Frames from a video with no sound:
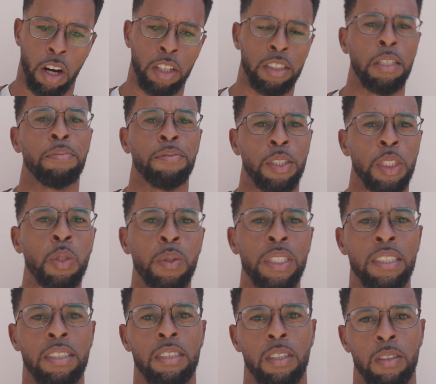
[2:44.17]
Our tip to you
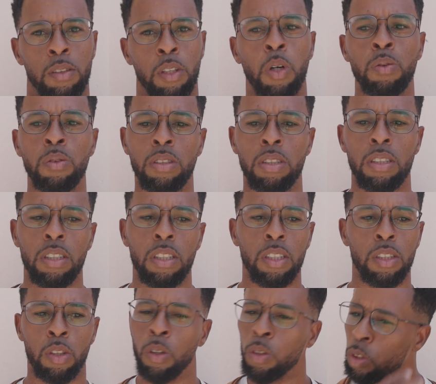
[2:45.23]
is don't,
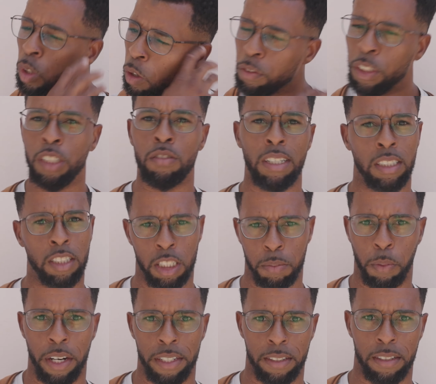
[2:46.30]
don't overstress this
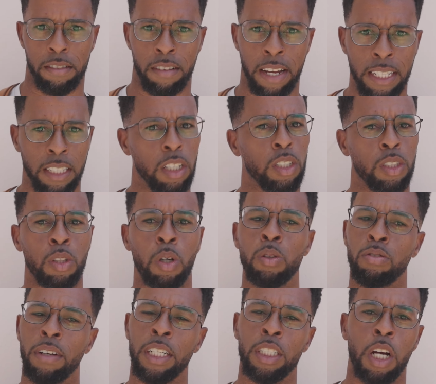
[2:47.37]
part, right?
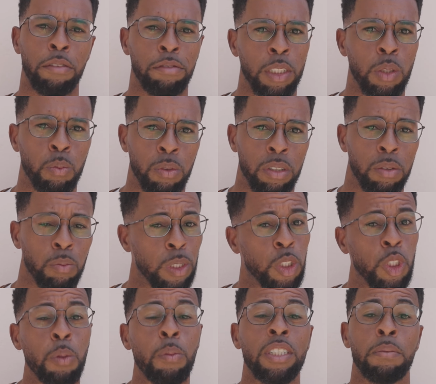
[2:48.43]
Don't try to cover it with
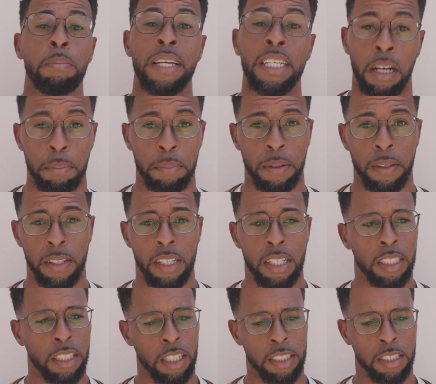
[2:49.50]
too much makeup
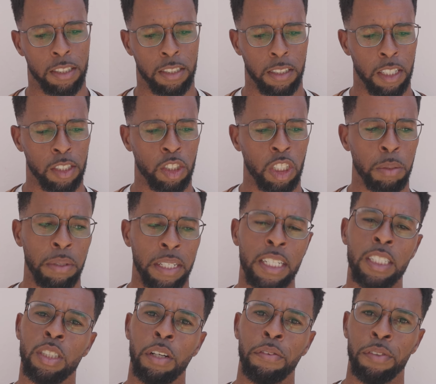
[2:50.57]
because it's gonna be
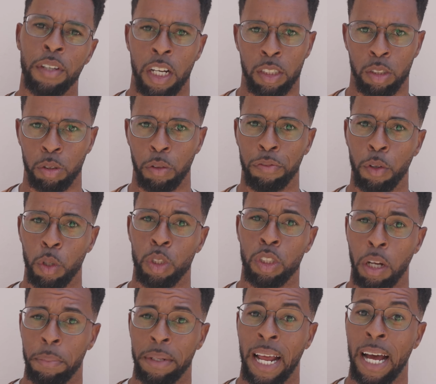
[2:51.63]
easier for us to
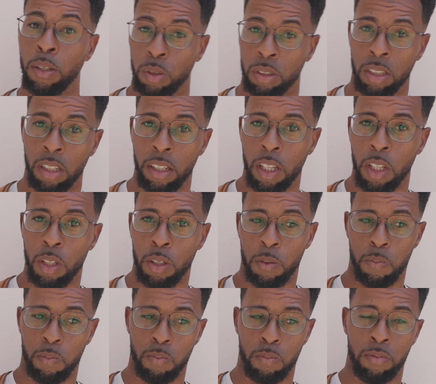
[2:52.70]
Photoshop it out
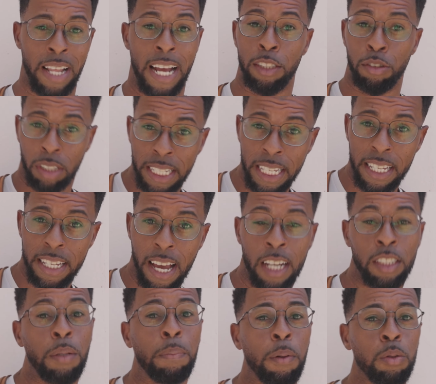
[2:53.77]
naturally
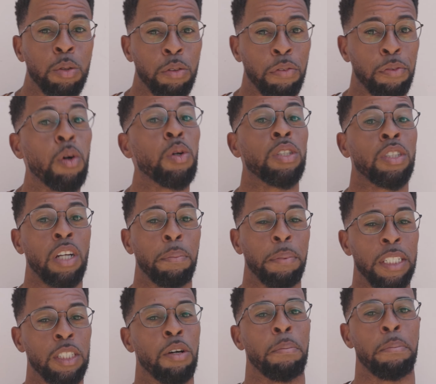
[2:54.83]
as opposed to
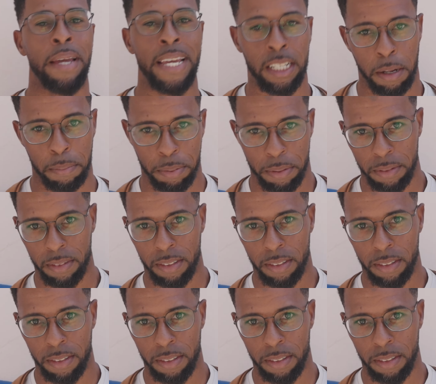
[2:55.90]
Photoshopping your makeup.